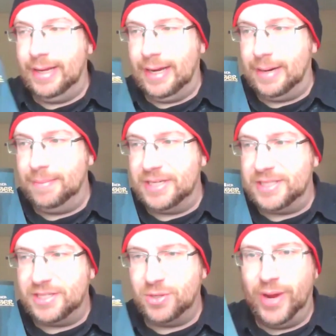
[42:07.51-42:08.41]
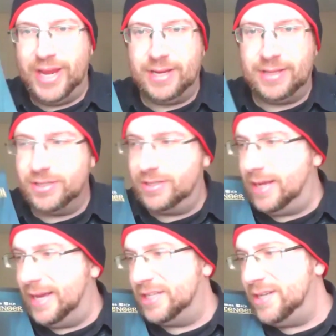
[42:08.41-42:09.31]
Um, it's it's a way there's
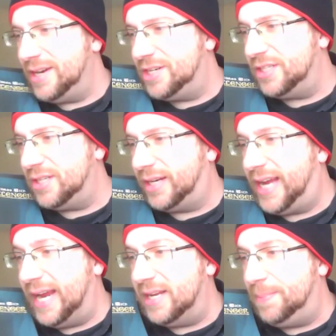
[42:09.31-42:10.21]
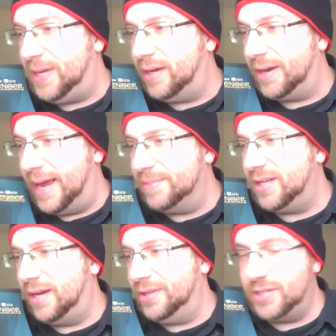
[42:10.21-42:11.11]
and it's not just on KDP on
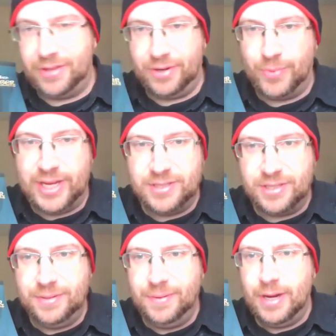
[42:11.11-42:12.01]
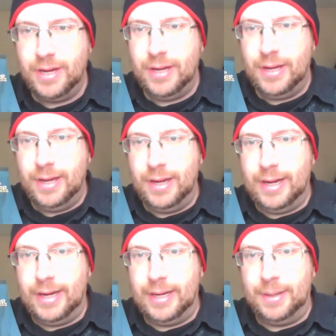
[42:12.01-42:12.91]
Amazon. There's other ways too,
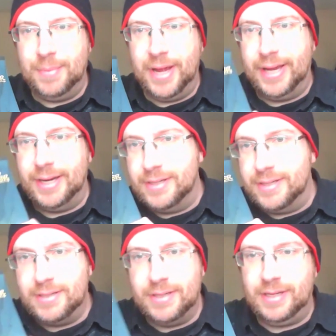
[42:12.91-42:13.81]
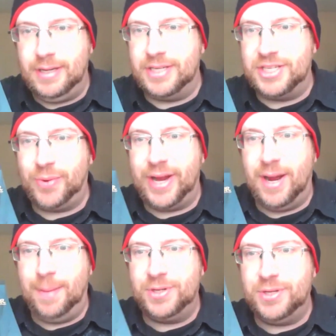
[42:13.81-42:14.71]
um, and it's a great
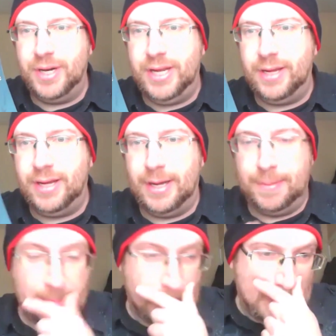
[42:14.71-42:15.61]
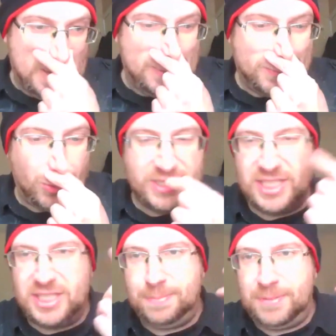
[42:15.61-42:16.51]
opportunity. Um, of course,
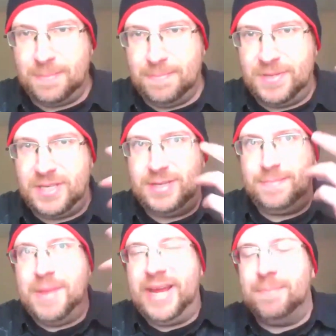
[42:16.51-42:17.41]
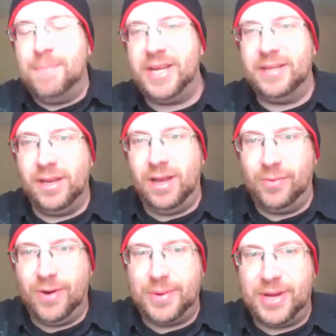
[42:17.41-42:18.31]
to to make money in the
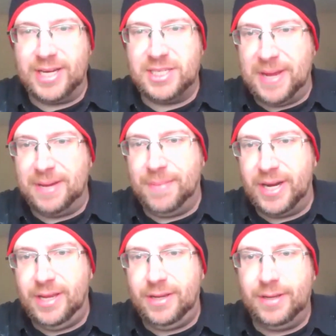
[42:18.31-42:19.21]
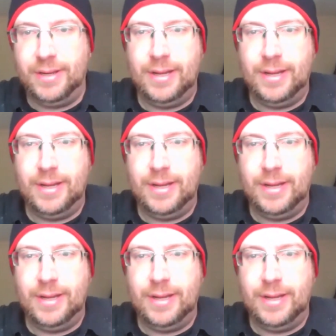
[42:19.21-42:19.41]
long run, we got to spend money.